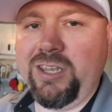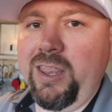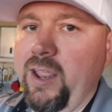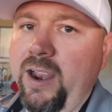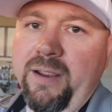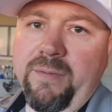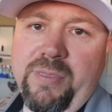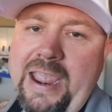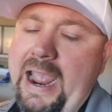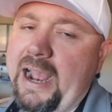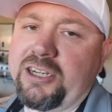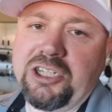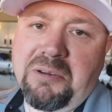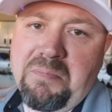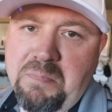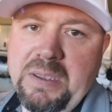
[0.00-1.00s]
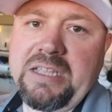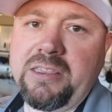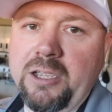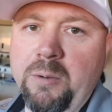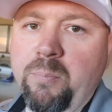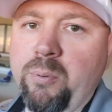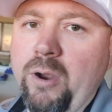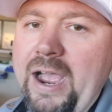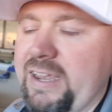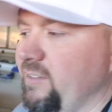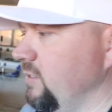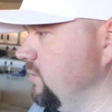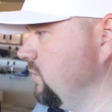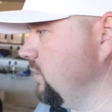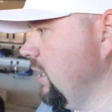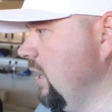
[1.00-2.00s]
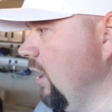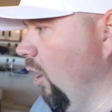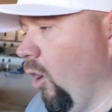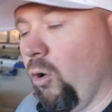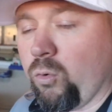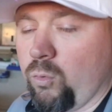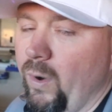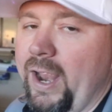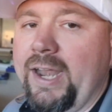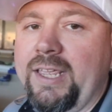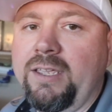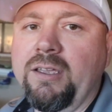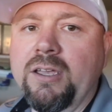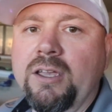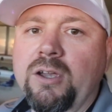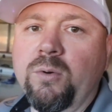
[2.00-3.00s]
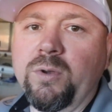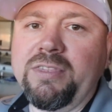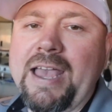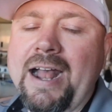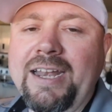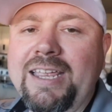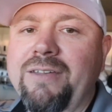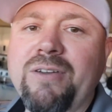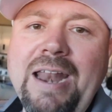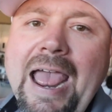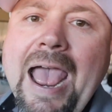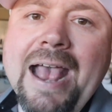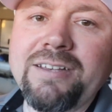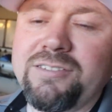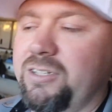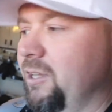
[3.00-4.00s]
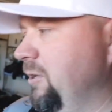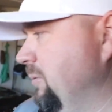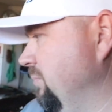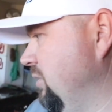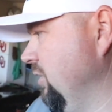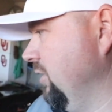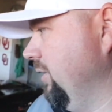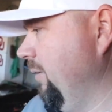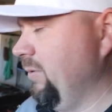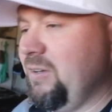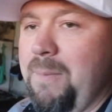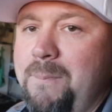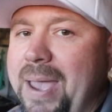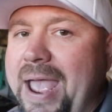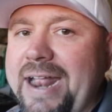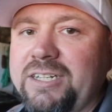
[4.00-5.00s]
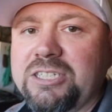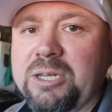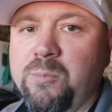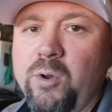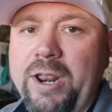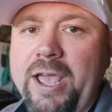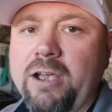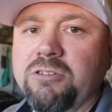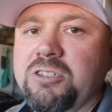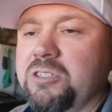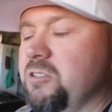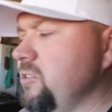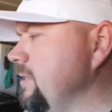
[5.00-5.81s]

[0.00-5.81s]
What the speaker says: and they actually beat their prices already without even asking them to match someone else's.